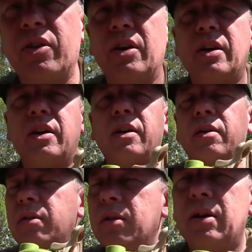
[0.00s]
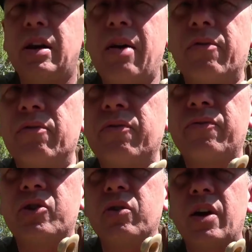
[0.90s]
the
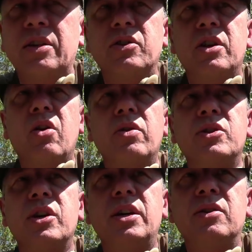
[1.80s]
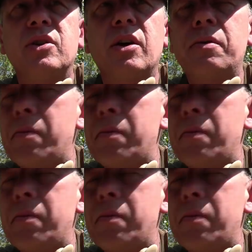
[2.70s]
11th 2019, so